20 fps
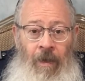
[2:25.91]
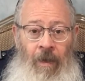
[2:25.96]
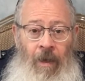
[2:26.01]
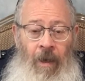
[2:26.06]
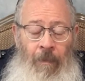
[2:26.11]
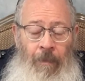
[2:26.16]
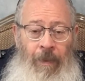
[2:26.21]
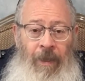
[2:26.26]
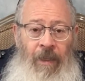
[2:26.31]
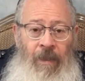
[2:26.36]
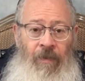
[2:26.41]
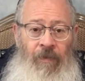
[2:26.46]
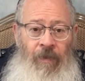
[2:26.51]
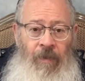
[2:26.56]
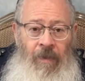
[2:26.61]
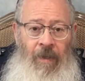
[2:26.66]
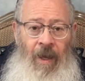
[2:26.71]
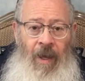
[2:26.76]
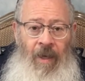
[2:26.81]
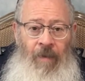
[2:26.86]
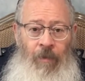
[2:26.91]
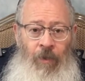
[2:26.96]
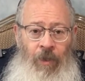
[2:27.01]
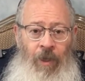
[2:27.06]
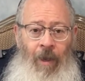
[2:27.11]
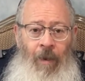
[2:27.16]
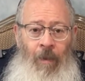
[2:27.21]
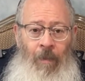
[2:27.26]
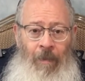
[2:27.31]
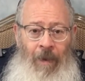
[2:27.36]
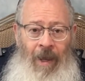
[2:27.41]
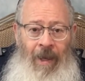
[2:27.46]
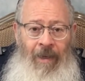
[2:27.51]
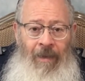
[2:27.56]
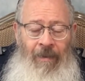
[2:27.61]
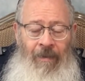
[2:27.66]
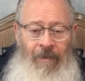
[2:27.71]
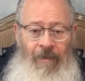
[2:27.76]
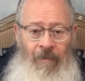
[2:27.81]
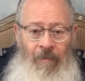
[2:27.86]
a peaceful time, shalom
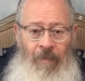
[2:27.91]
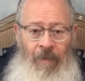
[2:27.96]
bayis.